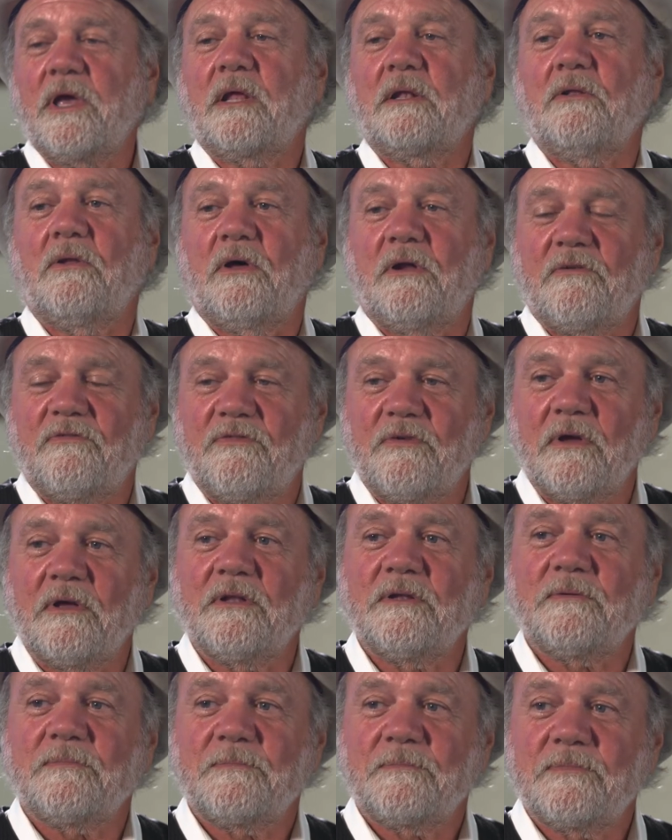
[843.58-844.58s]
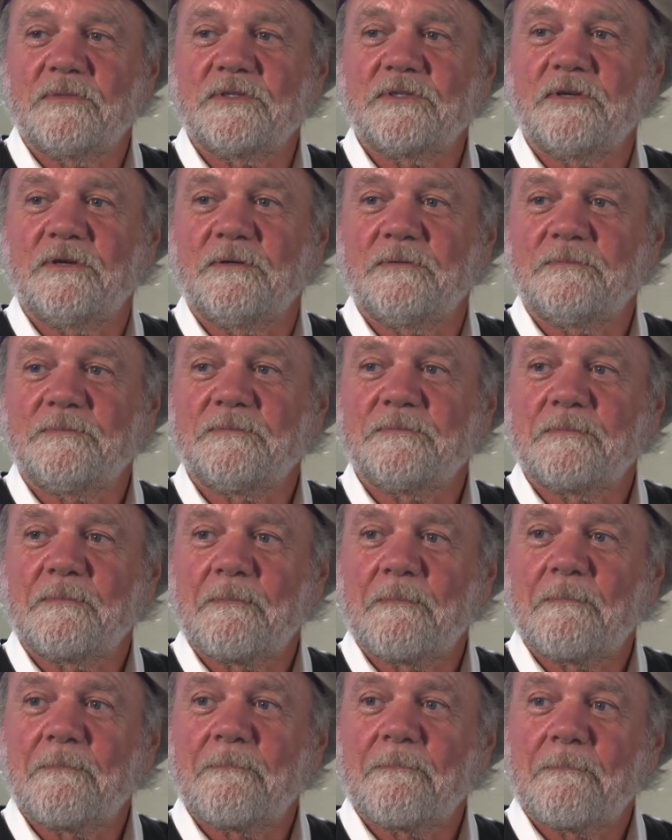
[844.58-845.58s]
had a lot of fun. So. Did
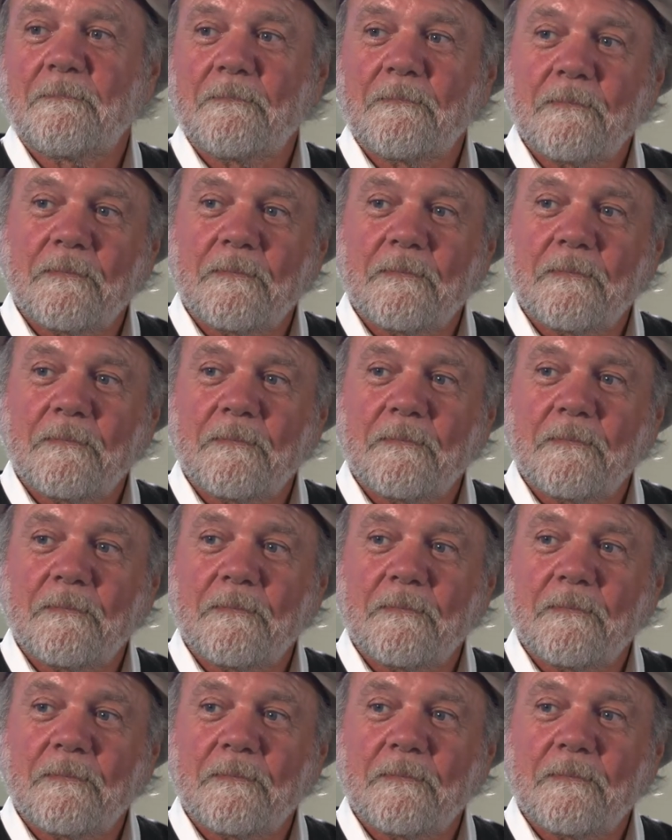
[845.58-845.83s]
you ever have